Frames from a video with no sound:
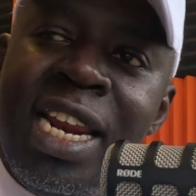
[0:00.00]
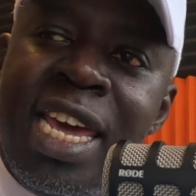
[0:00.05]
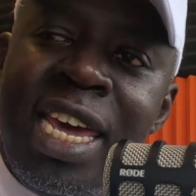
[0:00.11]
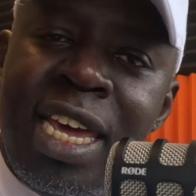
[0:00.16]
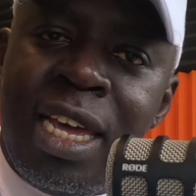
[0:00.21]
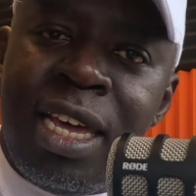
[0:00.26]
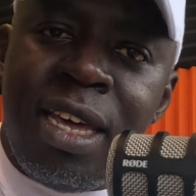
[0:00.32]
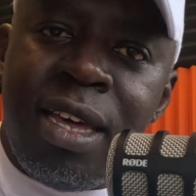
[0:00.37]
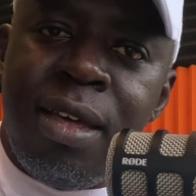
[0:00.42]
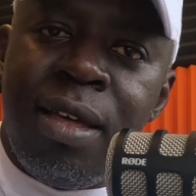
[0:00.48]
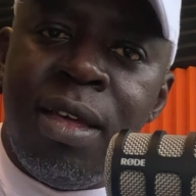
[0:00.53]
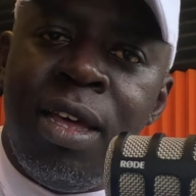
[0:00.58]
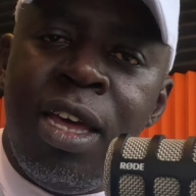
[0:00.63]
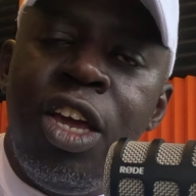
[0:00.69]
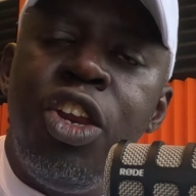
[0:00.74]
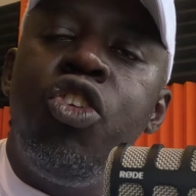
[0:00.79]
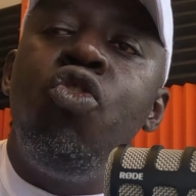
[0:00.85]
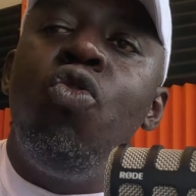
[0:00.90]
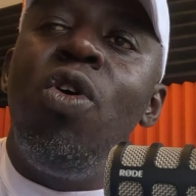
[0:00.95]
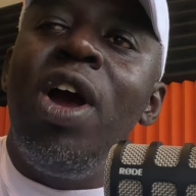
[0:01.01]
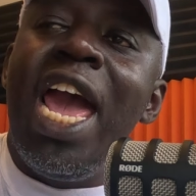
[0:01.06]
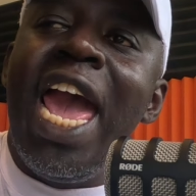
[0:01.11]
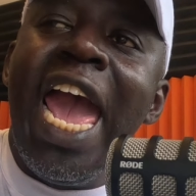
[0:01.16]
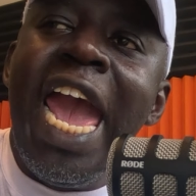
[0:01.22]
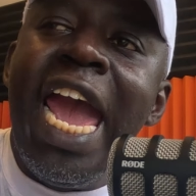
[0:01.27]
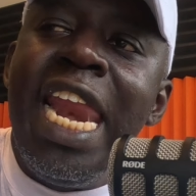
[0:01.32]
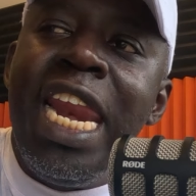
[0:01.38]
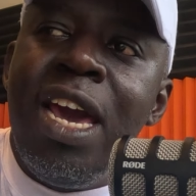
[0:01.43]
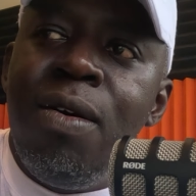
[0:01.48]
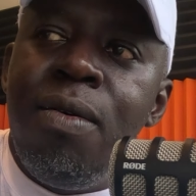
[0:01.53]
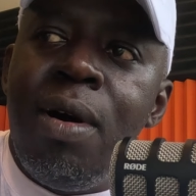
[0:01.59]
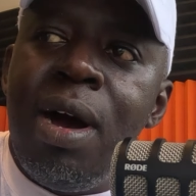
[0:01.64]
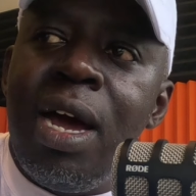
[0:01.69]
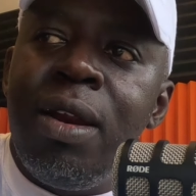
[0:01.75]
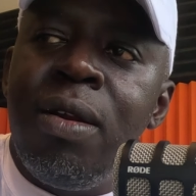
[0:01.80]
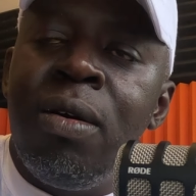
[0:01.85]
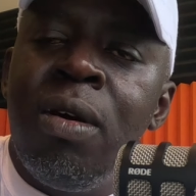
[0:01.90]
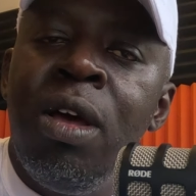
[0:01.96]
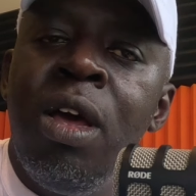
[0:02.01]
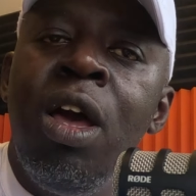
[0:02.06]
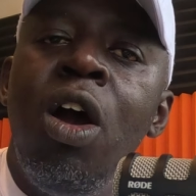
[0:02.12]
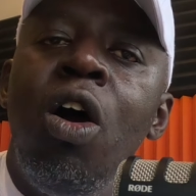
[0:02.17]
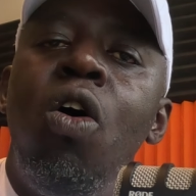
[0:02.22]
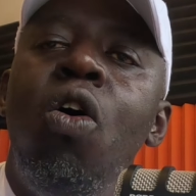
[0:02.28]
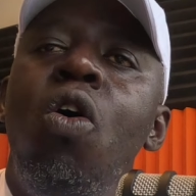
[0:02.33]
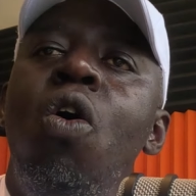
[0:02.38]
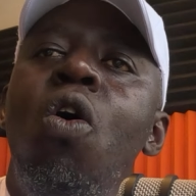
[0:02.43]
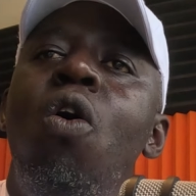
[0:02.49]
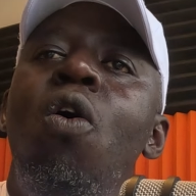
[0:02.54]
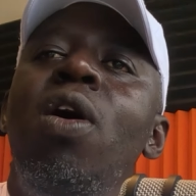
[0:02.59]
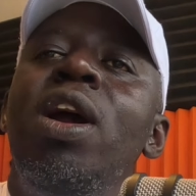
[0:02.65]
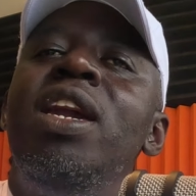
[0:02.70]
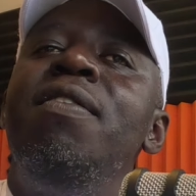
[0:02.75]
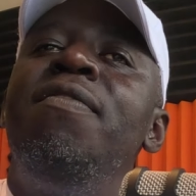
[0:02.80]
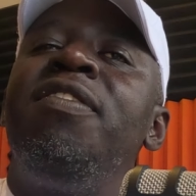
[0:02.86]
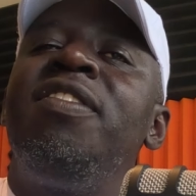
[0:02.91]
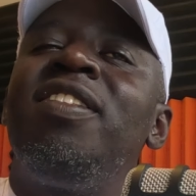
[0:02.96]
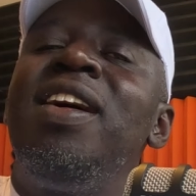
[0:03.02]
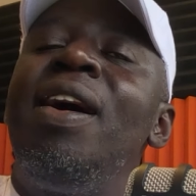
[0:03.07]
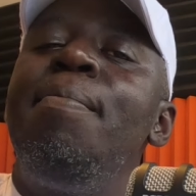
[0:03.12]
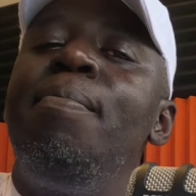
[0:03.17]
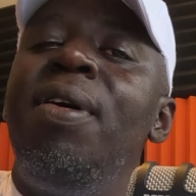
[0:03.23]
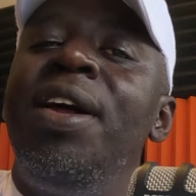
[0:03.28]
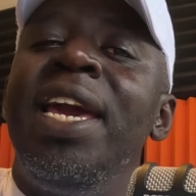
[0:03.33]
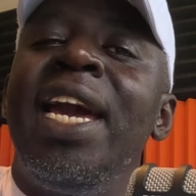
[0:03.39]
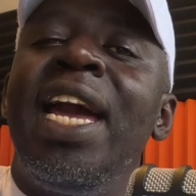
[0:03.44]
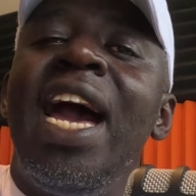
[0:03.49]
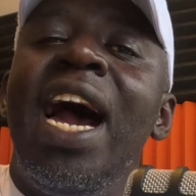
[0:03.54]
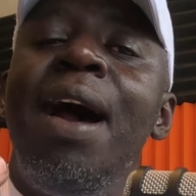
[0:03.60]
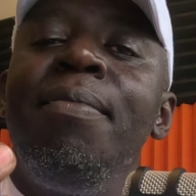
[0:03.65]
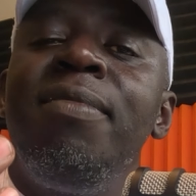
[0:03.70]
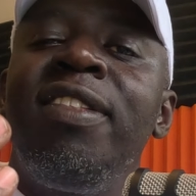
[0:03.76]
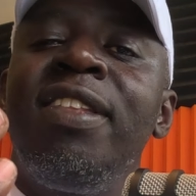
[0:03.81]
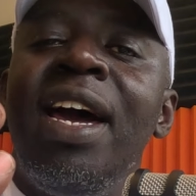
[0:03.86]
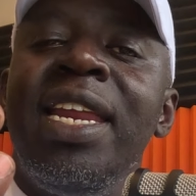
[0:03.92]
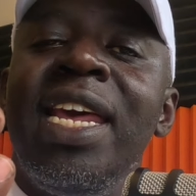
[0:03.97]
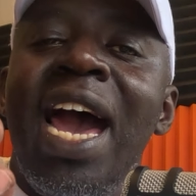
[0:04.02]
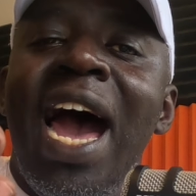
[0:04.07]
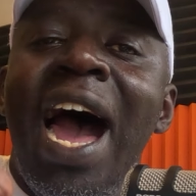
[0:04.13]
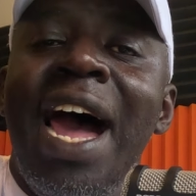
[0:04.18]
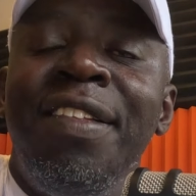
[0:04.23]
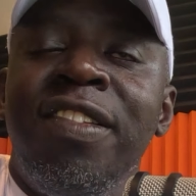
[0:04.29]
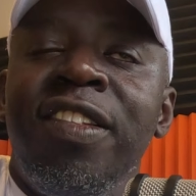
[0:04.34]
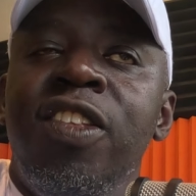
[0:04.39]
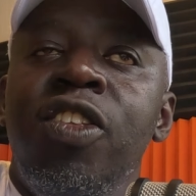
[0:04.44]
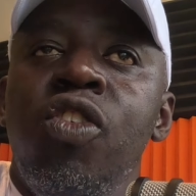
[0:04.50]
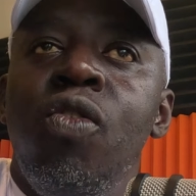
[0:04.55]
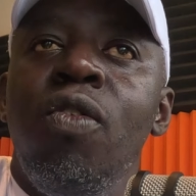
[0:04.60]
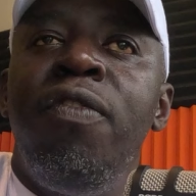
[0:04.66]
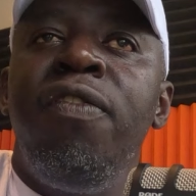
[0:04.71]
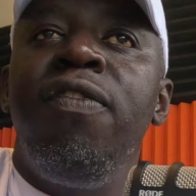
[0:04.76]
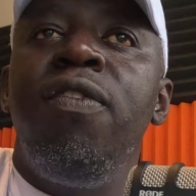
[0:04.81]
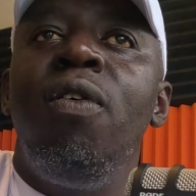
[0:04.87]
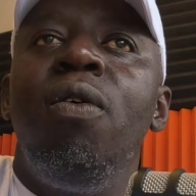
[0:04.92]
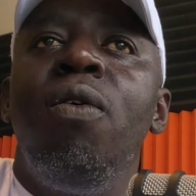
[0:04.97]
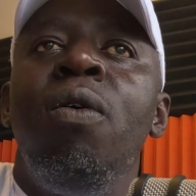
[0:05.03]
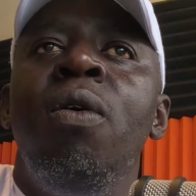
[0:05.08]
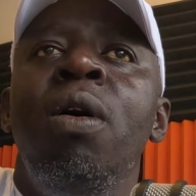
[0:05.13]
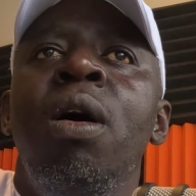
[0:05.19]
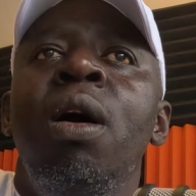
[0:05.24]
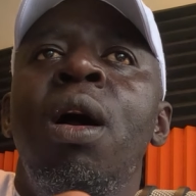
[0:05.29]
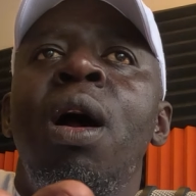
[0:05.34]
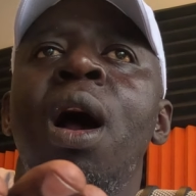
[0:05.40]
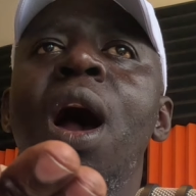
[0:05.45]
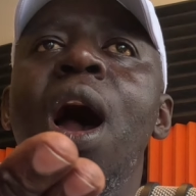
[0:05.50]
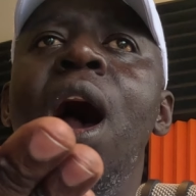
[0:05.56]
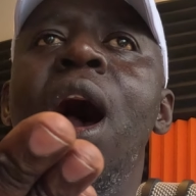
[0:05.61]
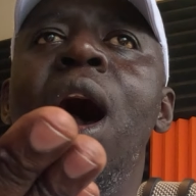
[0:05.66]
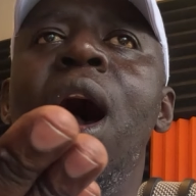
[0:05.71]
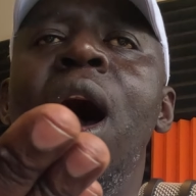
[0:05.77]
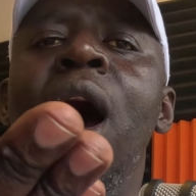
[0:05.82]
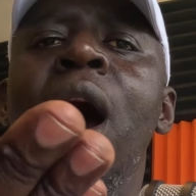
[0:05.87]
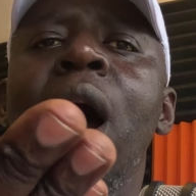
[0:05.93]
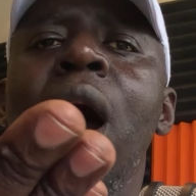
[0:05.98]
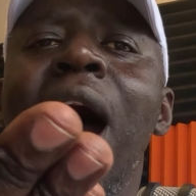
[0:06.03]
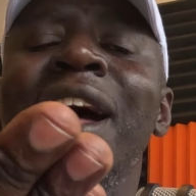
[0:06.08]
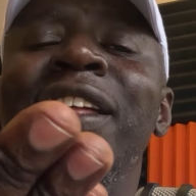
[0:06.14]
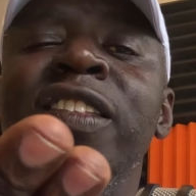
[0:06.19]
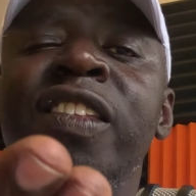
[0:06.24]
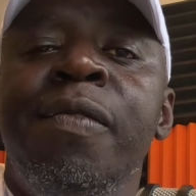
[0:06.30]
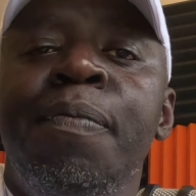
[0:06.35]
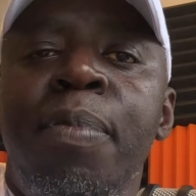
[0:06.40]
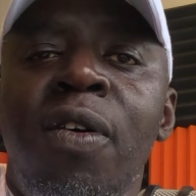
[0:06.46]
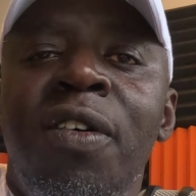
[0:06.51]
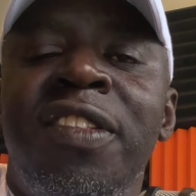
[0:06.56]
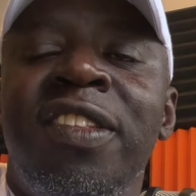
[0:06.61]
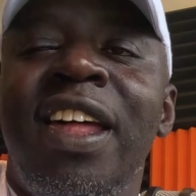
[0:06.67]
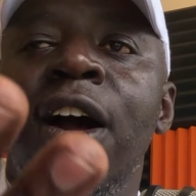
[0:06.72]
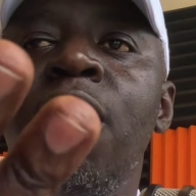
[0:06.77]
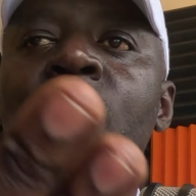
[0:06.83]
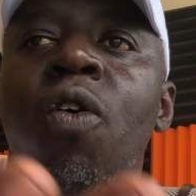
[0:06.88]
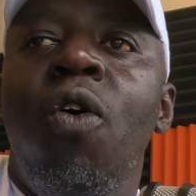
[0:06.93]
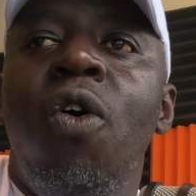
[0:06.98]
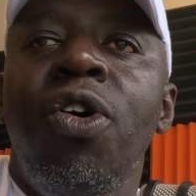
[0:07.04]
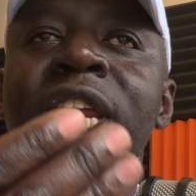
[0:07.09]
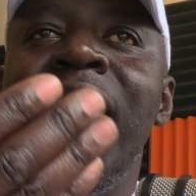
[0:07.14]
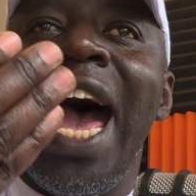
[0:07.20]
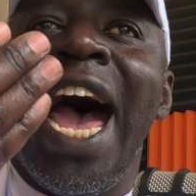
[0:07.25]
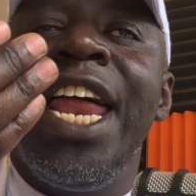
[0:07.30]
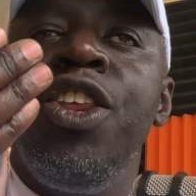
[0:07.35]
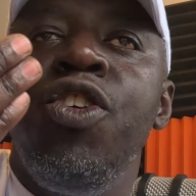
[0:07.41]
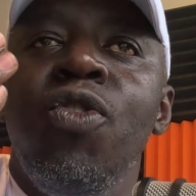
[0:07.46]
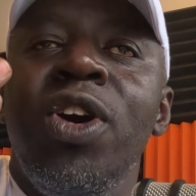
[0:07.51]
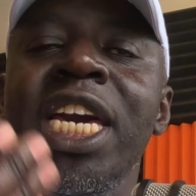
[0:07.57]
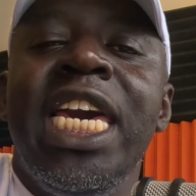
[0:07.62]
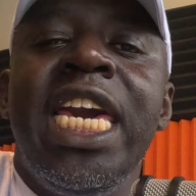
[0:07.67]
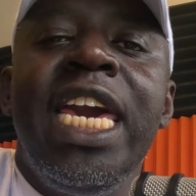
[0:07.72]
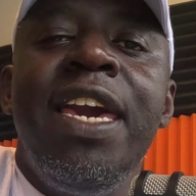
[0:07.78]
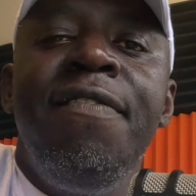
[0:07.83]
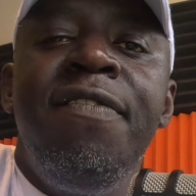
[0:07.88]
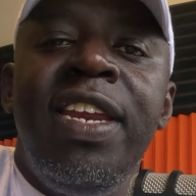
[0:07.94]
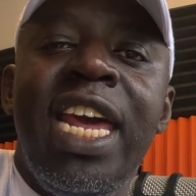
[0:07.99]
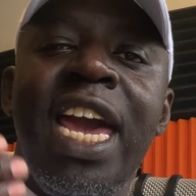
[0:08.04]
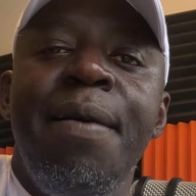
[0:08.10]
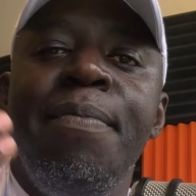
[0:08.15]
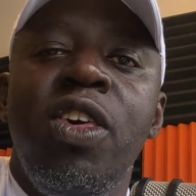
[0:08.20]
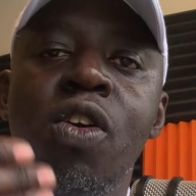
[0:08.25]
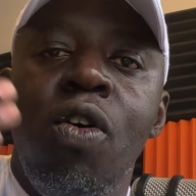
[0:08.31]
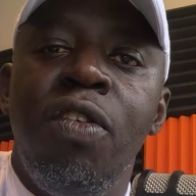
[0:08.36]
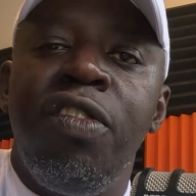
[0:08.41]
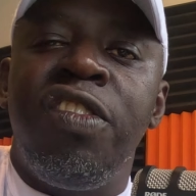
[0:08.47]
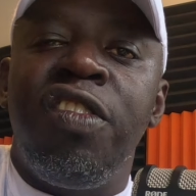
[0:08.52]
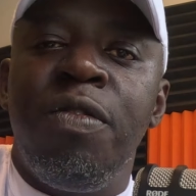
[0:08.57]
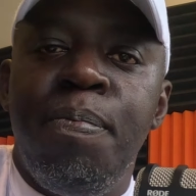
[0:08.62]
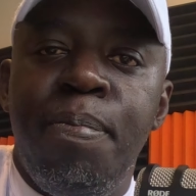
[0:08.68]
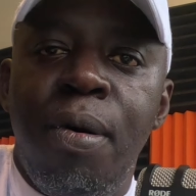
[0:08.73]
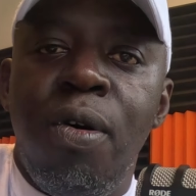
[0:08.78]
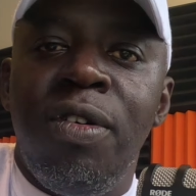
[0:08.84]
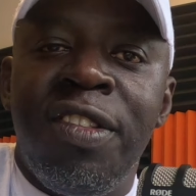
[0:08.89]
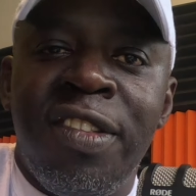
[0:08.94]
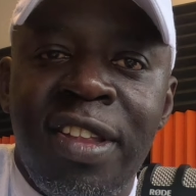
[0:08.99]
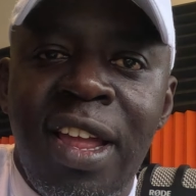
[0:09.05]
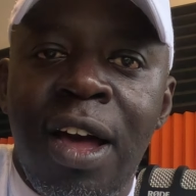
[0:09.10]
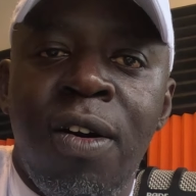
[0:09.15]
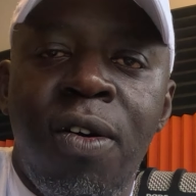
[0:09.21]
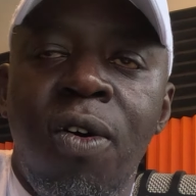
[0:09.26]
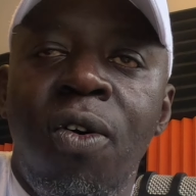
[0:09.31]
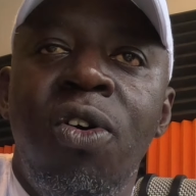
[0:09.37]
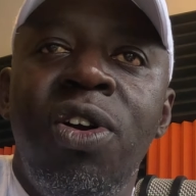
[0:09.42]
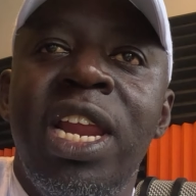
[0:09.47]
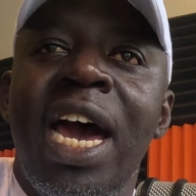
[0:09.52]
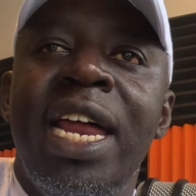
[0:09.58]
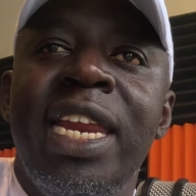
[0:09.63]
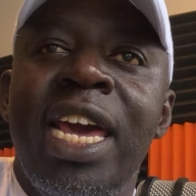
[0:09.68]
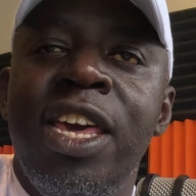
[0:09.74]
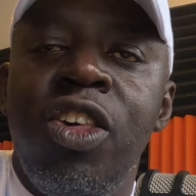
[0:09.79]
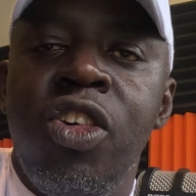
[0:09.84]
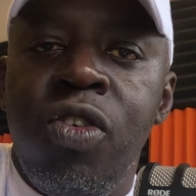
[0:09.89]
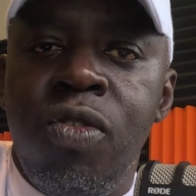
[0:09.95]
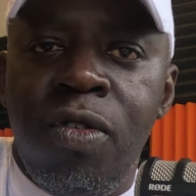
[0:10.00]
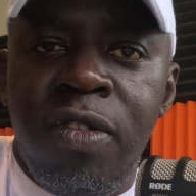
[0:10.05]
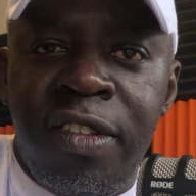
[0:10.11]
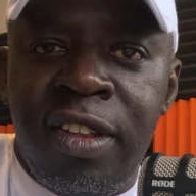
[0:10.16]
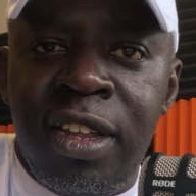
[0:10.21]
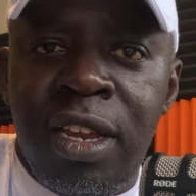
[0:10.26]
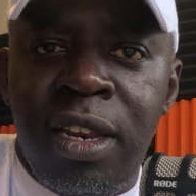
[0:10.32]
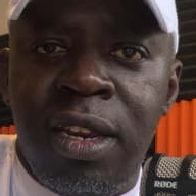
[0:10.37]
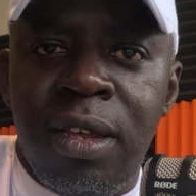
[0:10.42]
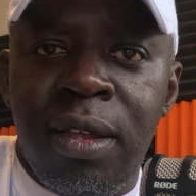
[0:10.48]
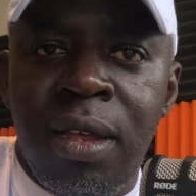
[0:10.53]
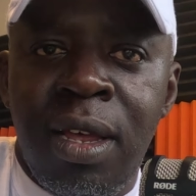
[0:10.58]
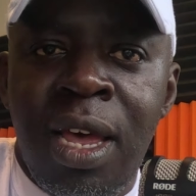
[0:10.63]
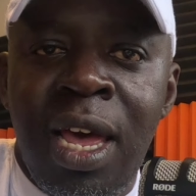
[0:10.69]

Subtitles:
link to anyone, or if somebody comes and asks you for a sponsor code and you give them your sponsor code and they use it,